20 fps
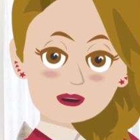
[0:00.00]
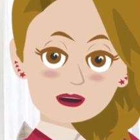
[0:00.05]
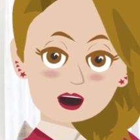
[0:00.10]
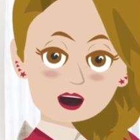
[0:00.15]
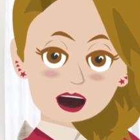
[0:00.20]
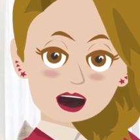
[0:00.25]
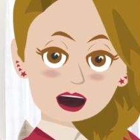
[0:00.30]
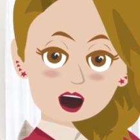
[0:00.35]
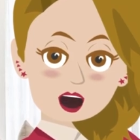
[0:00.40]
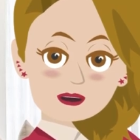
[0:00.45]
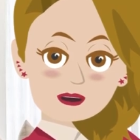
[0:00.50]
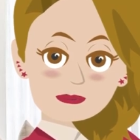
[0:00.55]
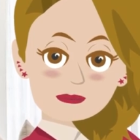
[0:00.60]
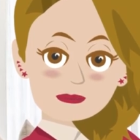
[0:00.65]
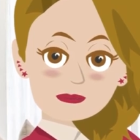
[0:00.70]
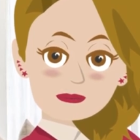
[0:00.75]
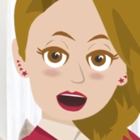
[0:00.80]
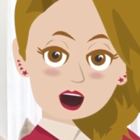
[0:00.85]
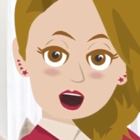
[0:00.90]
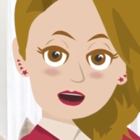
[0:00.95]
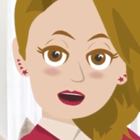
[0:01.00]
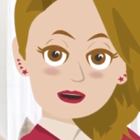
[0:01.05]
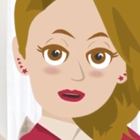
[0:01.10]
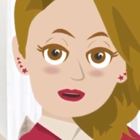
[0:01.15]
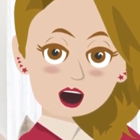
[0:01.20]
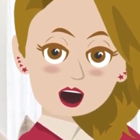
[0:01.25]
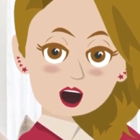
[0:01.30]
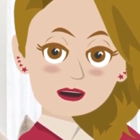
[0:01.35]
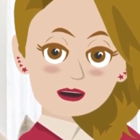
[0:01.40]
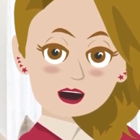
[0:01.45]
You stand
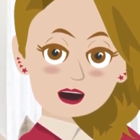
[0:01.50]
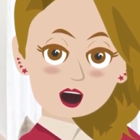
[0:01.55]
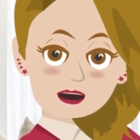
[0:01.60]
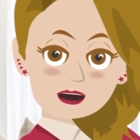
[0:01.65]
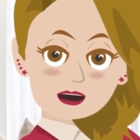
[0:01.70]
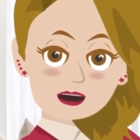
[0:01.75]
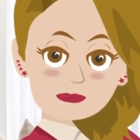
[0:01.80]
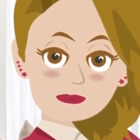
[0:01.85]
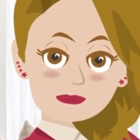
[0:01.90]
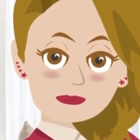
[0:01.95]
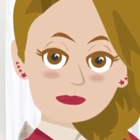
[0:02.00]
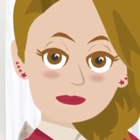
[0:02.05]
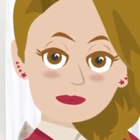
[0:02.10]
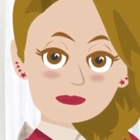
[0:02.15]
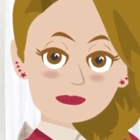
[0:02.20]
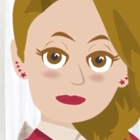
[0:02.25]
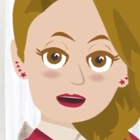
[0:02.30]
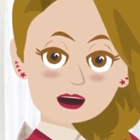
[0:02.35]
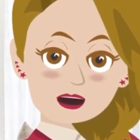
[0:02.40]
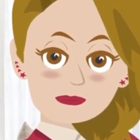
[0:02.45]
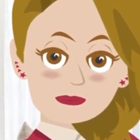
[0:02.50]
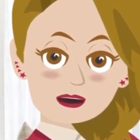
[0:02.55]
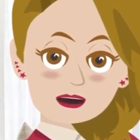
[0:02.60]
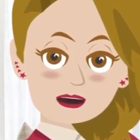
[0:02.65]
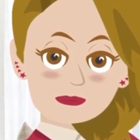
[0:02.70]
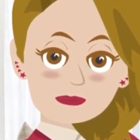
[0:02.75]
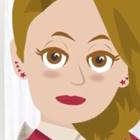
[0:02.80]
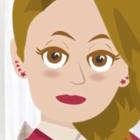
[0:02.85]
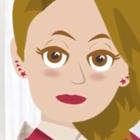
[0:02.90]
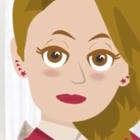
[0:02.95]
sometimes, often,
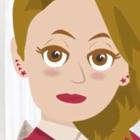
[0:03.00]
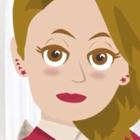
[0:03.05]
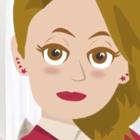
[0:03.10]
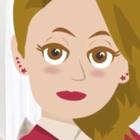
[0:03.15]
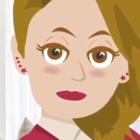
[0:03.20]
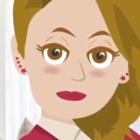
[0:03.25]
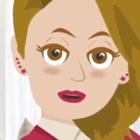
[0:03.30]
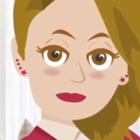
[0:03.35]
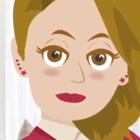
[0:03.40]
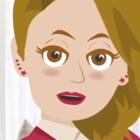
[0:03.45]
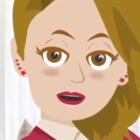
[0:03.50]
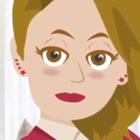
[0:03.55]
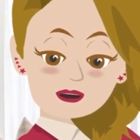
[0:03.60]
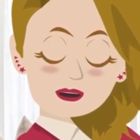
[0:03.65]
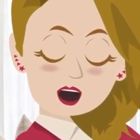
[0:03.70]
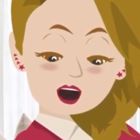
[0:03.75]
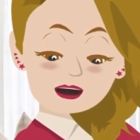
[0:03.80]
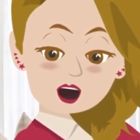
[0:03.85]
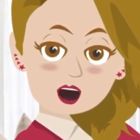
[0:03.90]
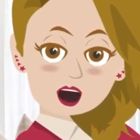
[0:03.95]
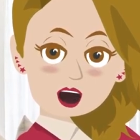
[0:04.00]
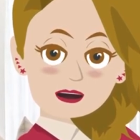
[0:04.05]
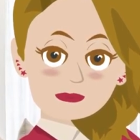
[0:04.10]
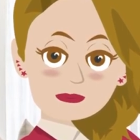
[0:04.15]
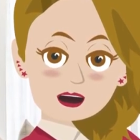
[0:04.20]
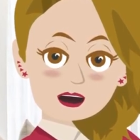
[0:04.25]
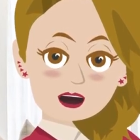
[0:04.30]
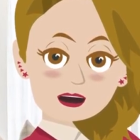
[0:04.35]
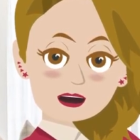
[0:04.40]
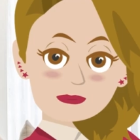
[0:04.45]
nearly all the
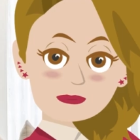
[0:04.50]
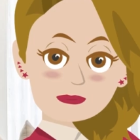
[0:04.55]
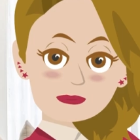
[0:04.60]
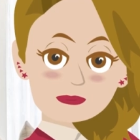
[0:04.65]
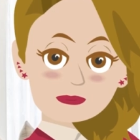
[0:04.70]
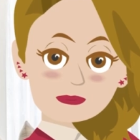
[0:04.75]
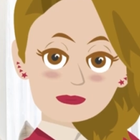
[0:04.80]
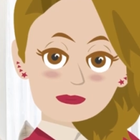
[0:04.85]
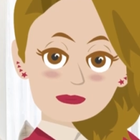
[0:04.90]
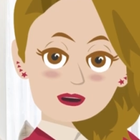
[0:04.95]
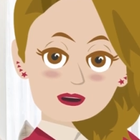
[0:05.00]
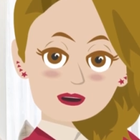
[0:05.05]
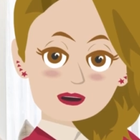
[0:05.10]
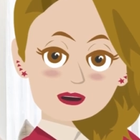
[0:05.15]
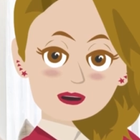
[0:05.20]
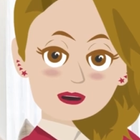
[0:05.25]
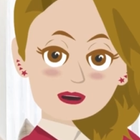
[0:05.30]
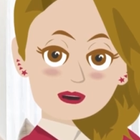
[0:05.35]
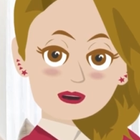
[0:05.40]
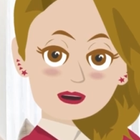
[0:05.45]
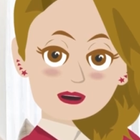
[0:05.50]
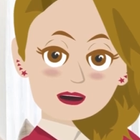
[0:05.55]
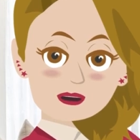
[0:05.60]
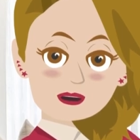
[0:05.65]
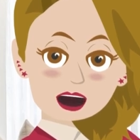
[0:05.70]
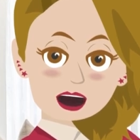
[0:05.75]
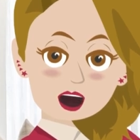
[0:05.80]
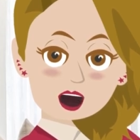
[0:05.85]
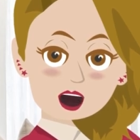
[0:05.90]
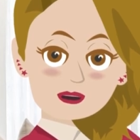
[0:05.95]
time,
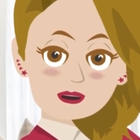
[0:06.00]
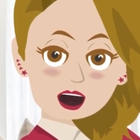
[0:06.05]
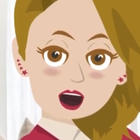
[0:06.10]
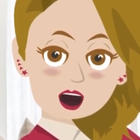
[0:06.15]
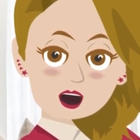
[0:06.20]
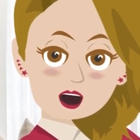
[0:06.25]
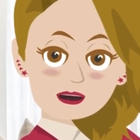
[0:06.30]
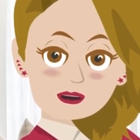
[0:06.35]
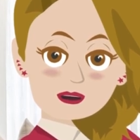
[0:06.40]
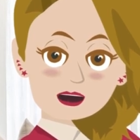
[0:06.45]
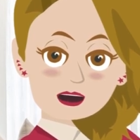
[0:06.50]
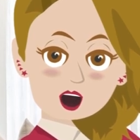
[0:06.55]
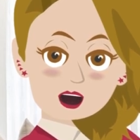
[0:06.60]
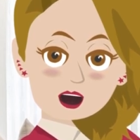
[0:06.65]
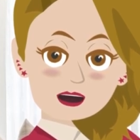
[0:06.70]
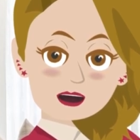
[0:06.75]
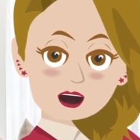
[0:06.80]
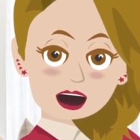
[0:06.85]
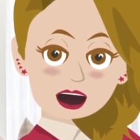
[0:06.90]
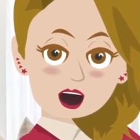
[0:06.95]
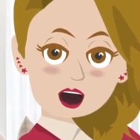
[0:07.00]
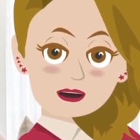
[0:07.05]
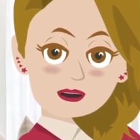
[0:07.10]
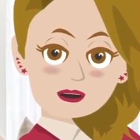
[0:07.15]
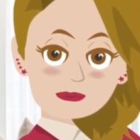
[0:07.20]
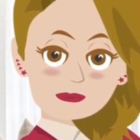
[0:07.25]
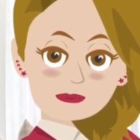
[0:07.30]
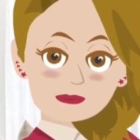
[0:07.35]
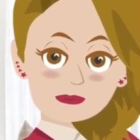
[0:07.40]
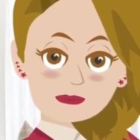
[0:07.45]
in an attitude of
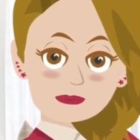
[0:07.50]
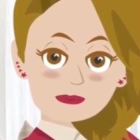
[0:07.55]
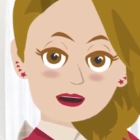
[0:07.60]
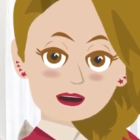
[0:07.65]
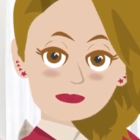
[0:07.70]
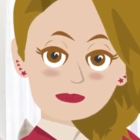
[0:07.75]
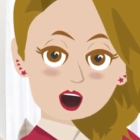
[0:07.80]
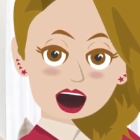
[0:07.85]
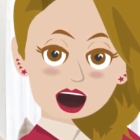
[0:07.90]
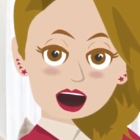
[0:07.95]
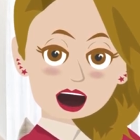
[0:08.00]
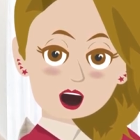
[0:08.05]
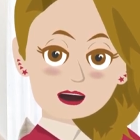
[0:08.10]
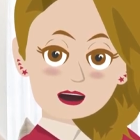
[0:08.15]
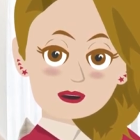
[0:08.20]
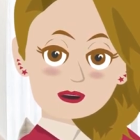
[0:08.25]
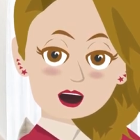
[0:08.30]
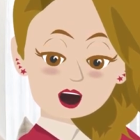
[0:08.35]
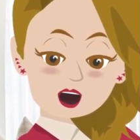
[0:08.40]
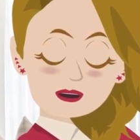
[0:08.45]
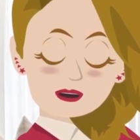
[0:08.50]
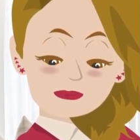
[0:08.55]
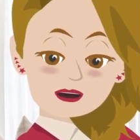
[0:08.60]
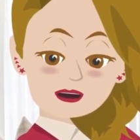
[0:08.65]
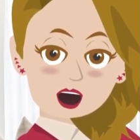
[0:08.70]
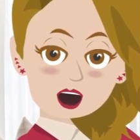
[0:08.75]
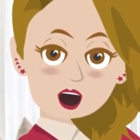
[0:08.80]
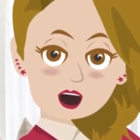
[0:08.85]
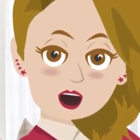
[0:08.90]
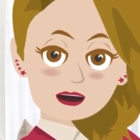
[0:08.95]
wanting
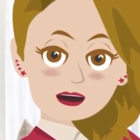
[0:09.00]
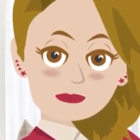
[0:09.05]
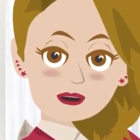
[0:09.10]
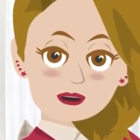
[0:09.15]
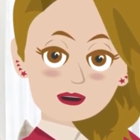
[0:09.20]
to